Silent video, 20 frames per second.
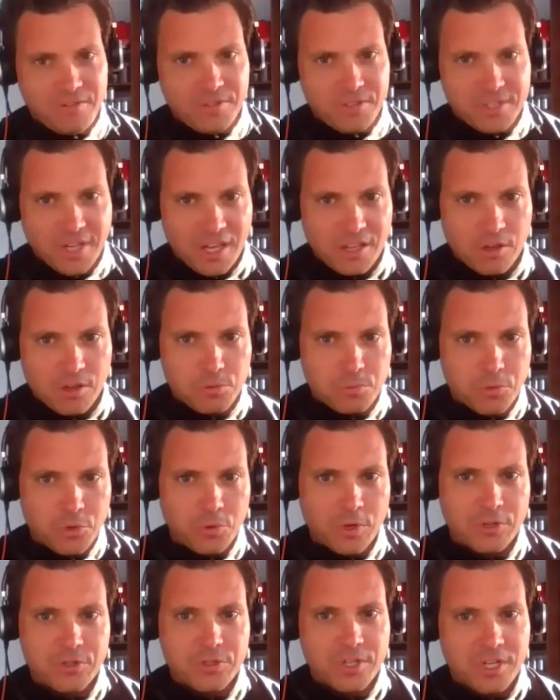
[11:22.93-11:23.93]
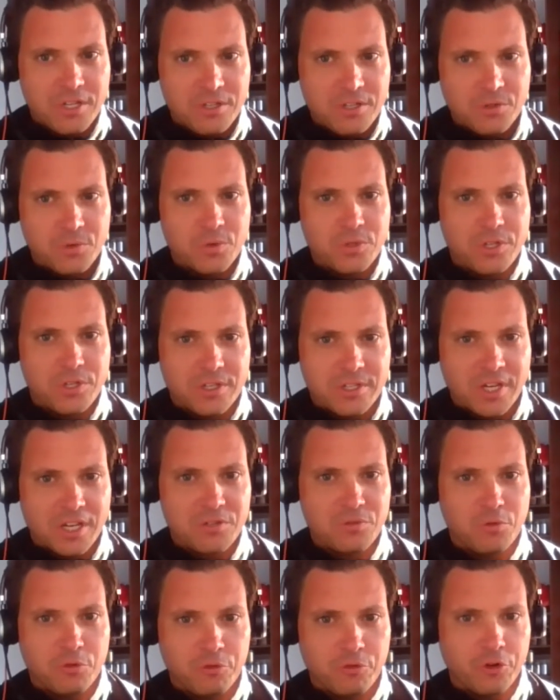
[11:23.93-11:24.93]
to say those Motherwell seasons were
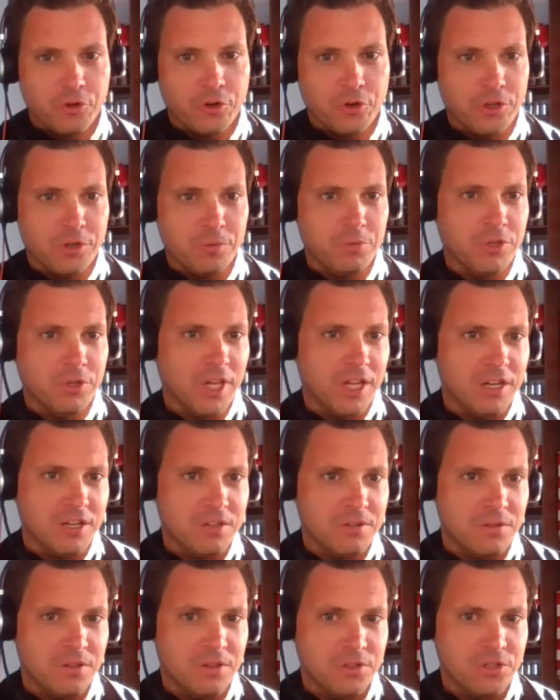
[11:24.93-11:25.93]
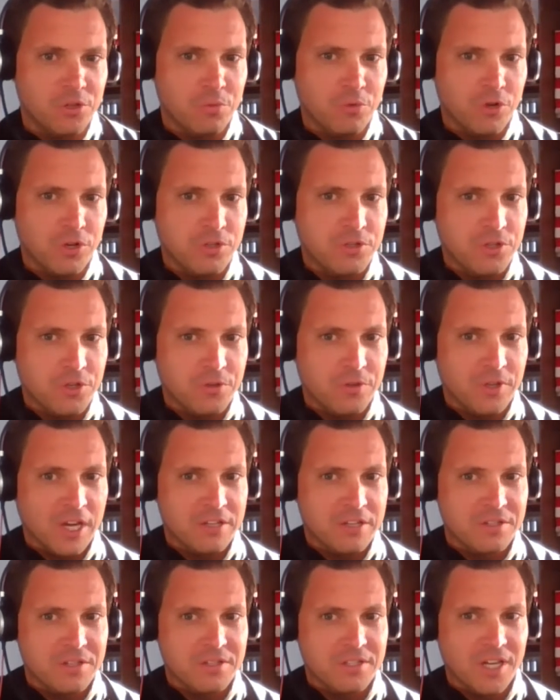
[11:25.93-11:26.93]
successful for you, but then in the summer of
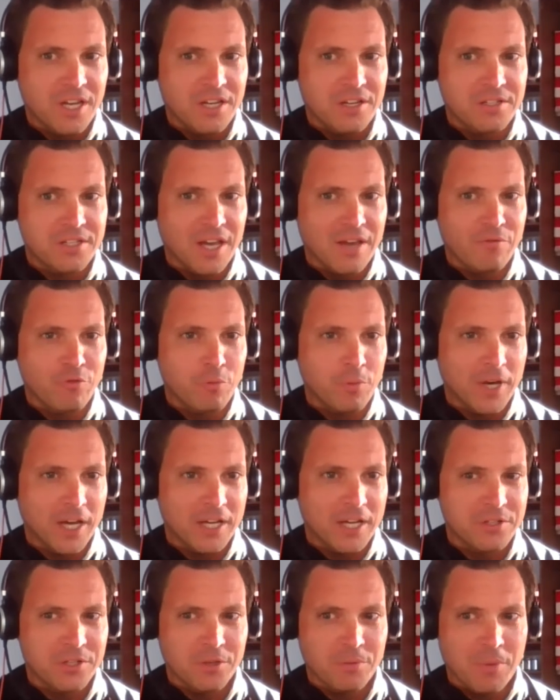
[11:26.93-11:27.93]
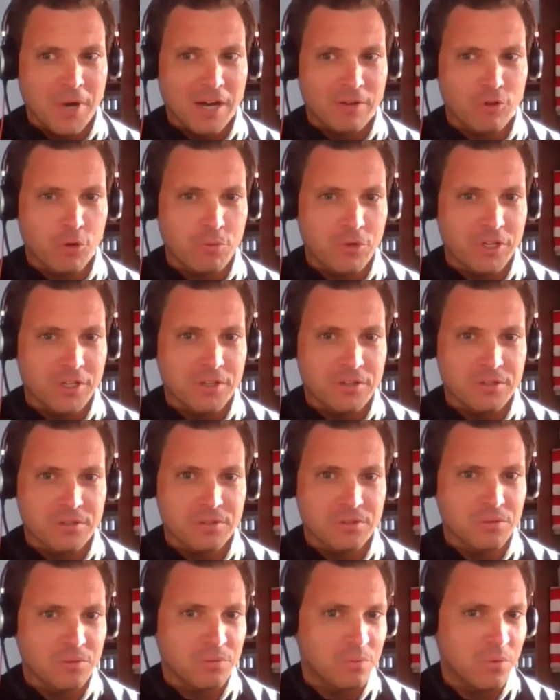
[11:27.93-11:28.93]
2010, you signed for Barnsley and Matt Robbins.
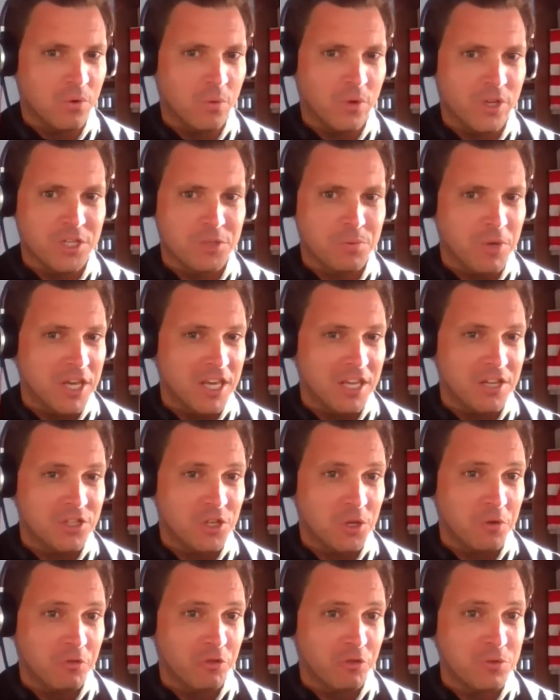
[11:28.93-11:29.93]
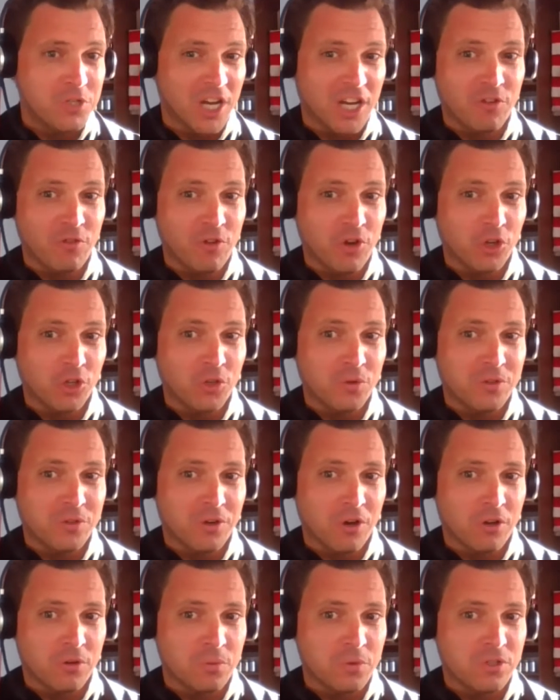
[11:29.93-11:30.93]
Were we speaking to you from January
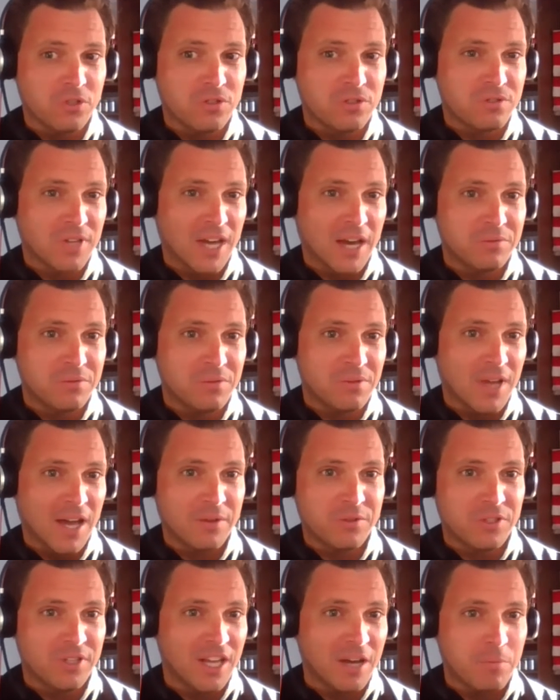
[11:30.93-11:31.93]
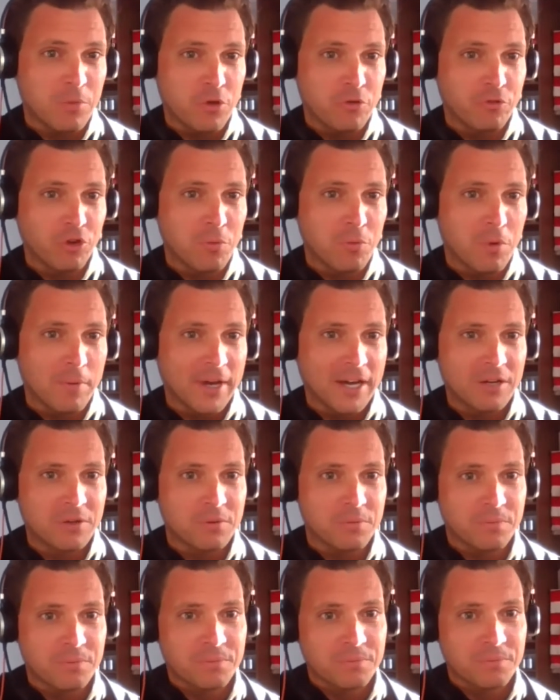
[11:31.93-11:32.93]
onwards? How did that move come
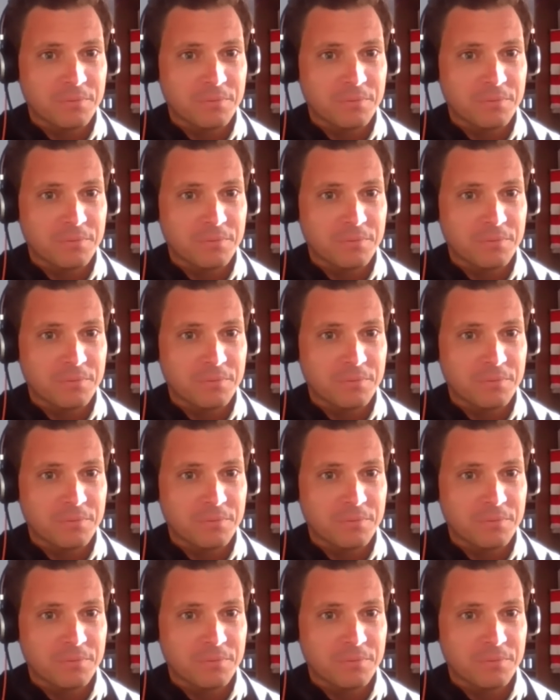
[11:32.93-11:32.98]
about?